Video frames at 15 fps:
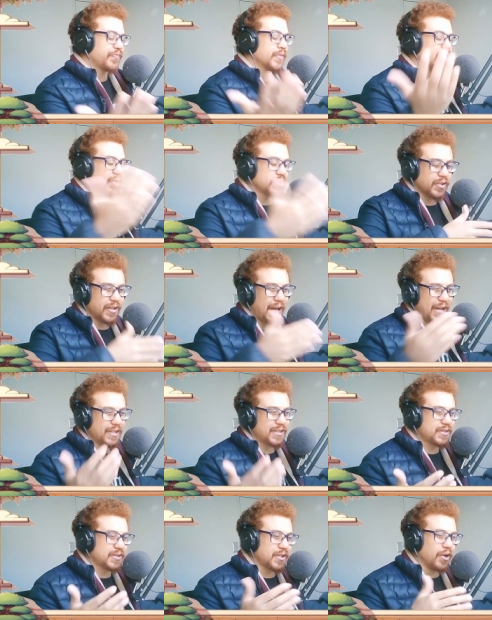So
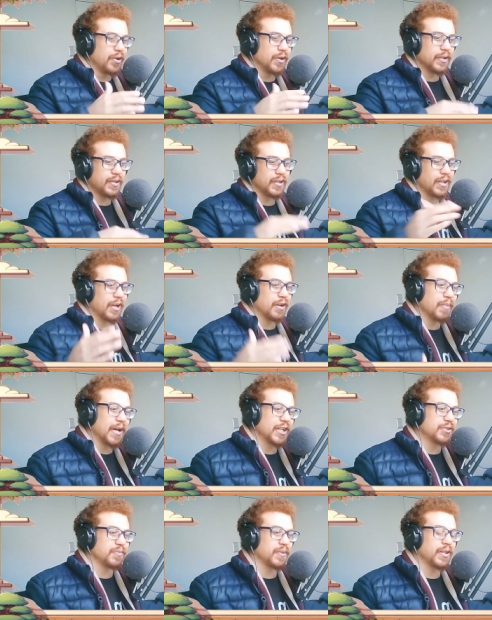that's the only thing that
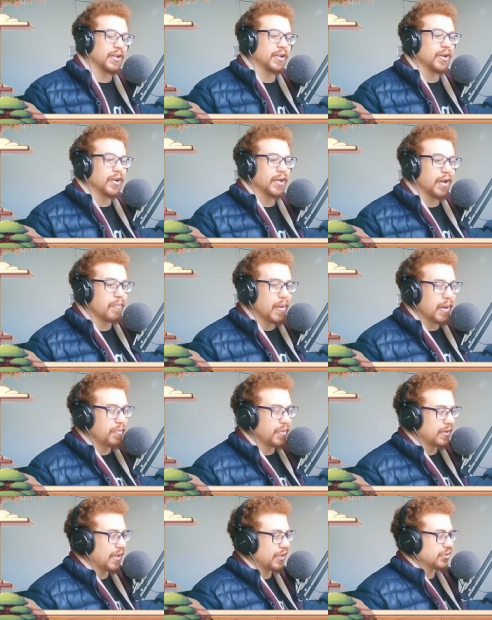makes me think, okay,
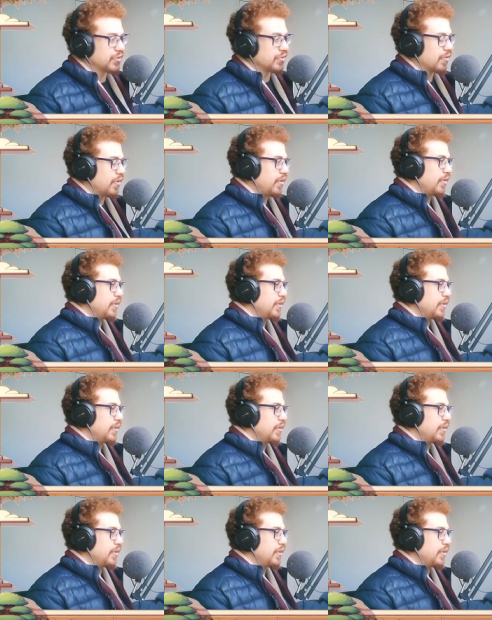maybe that's wrong.